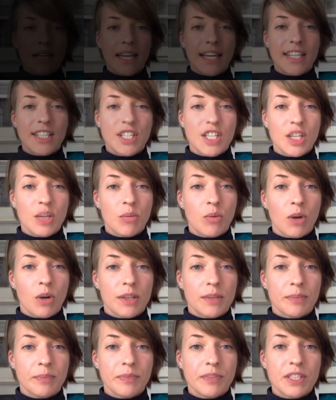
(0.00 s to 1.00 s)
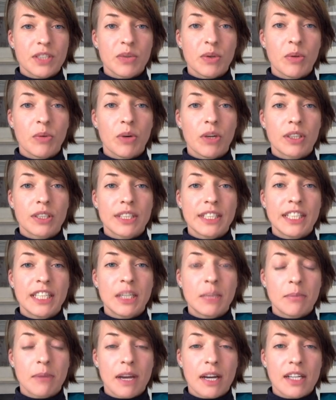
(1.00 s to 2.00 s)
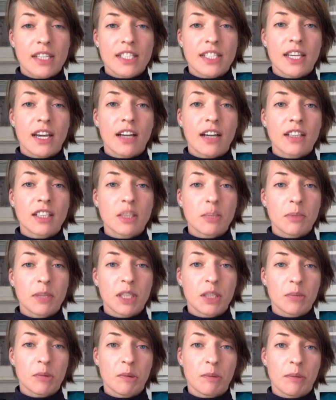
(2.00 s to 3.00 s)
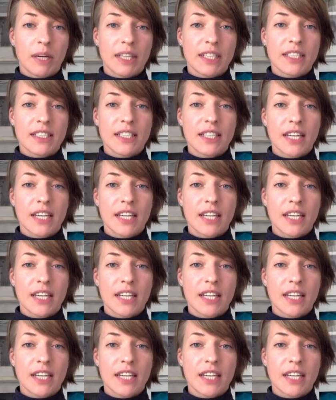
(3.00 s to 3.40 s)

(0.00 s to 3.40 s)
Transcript: In G one, S W I one earmarks young spindle pole bodies